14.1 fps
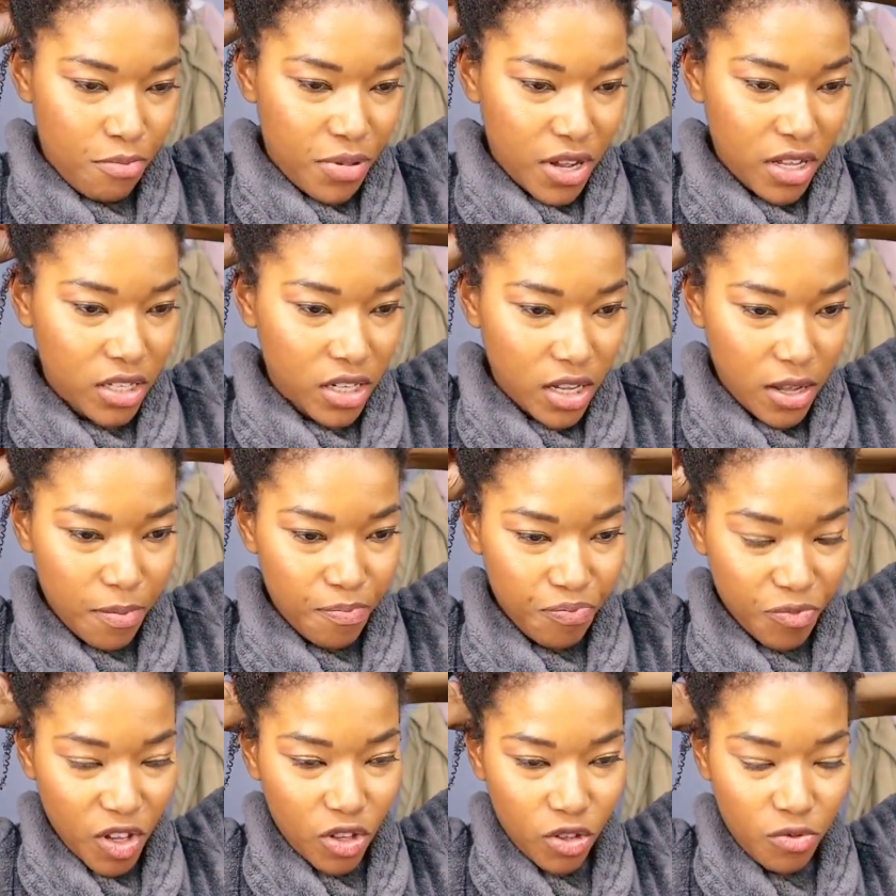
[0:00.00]
But
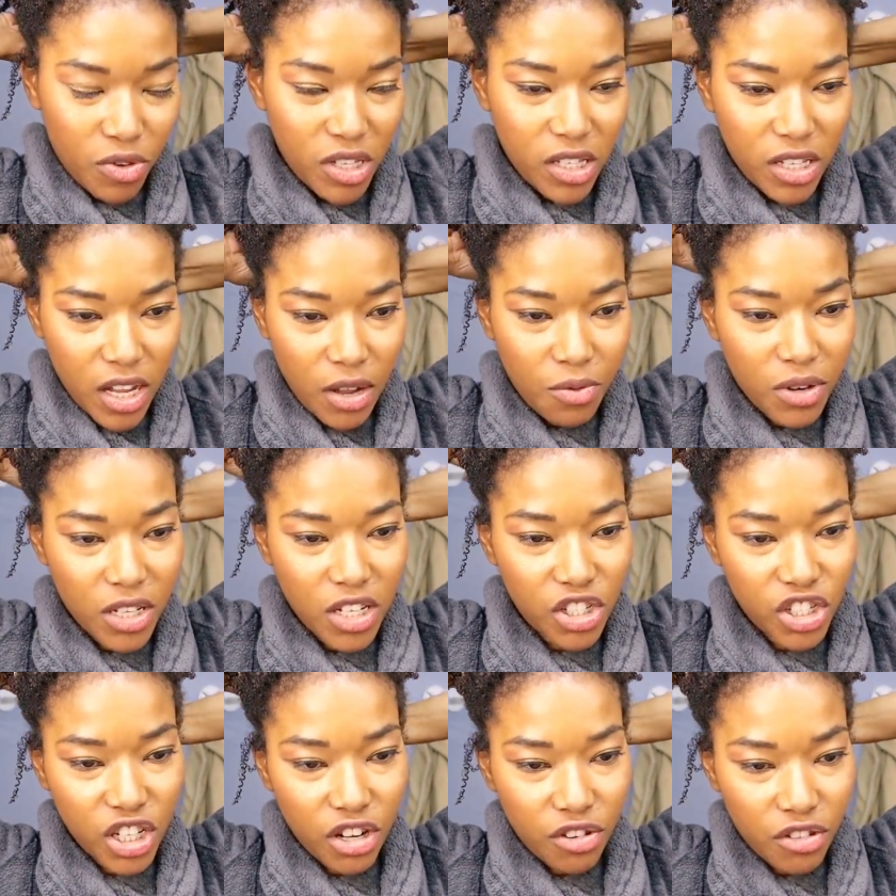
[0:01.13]
um, the reason I wanted to
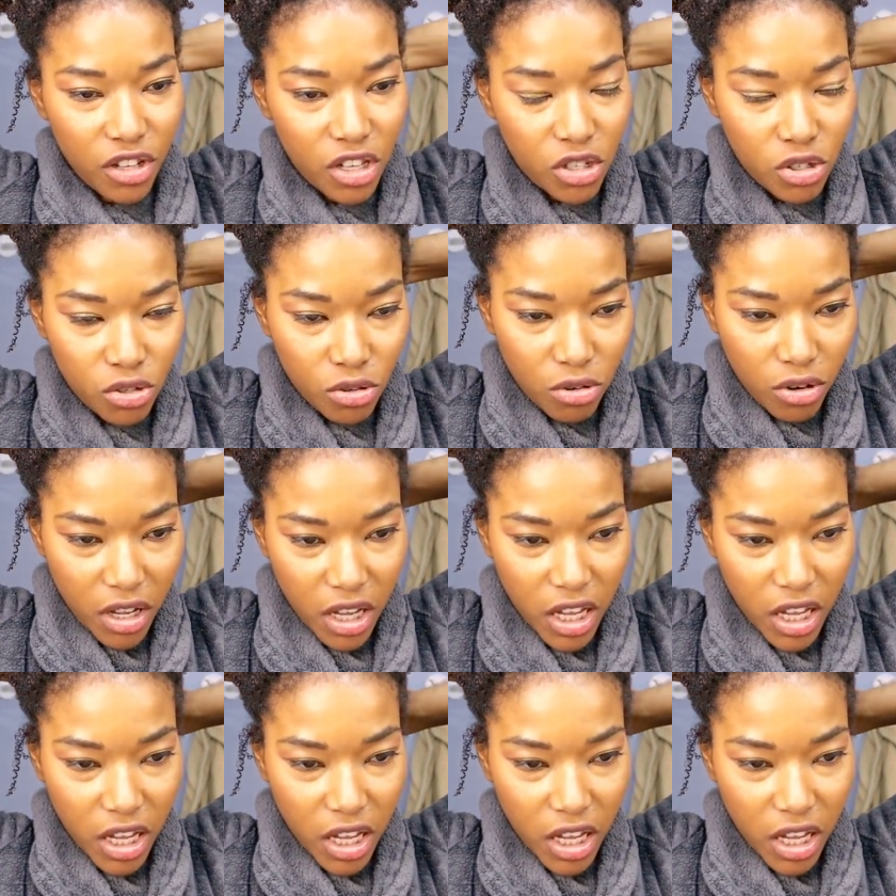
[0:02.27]
share this story